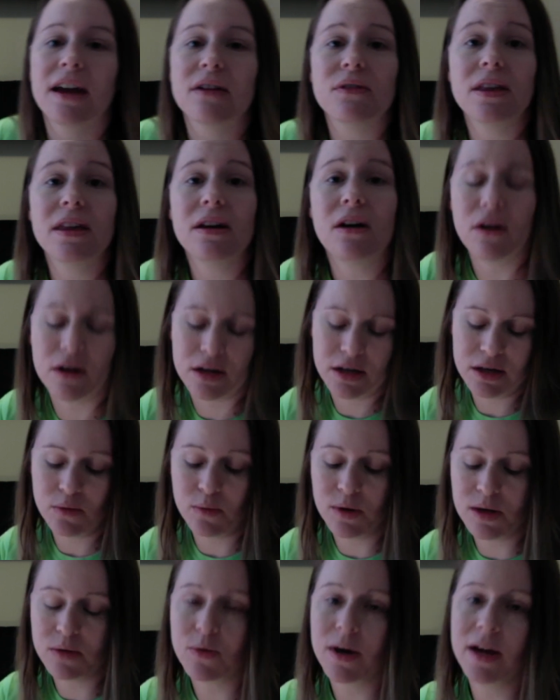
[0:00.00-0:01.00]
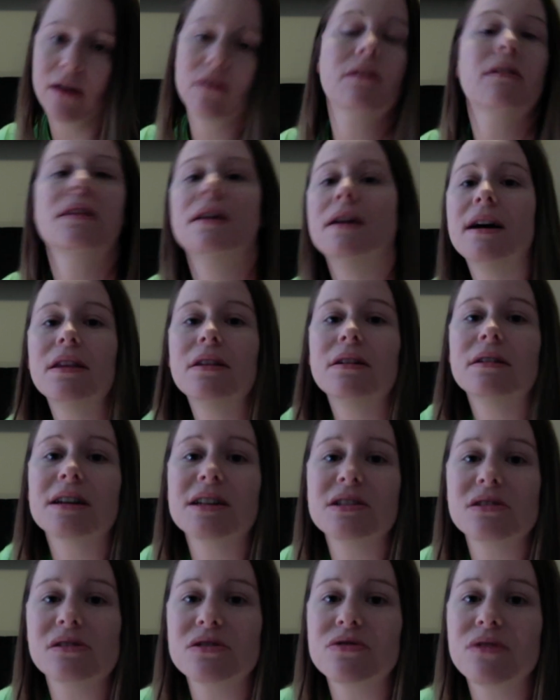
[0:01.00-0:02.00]
really argue one way or the other
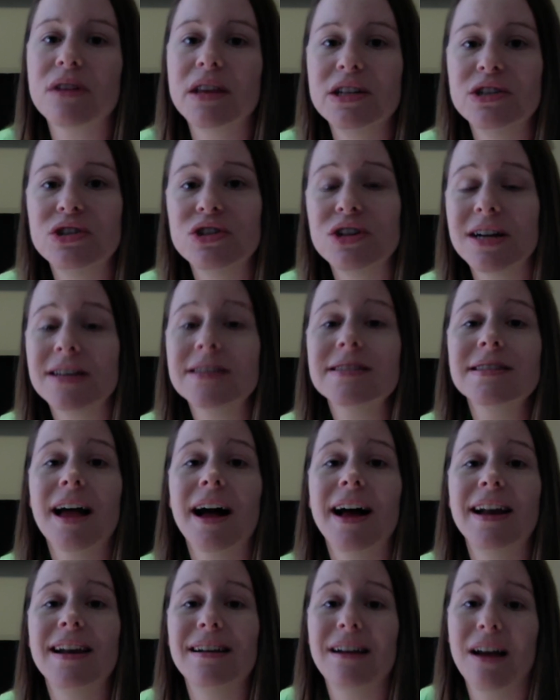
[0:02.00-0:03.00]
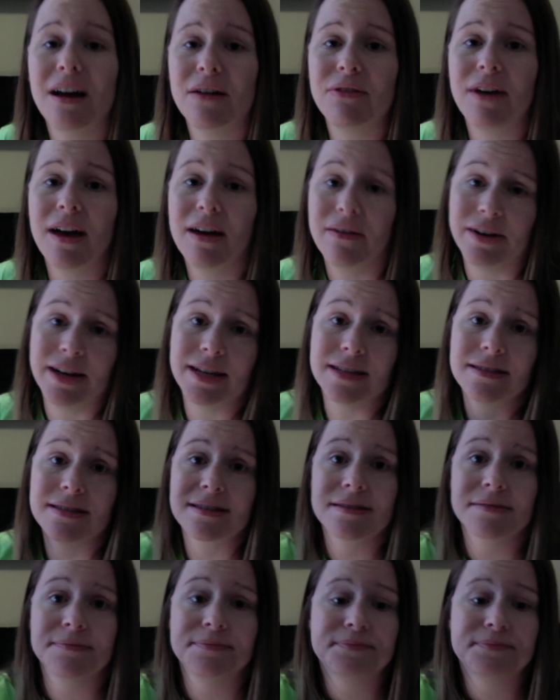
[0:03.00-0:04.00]
because there's really just not enough evidence.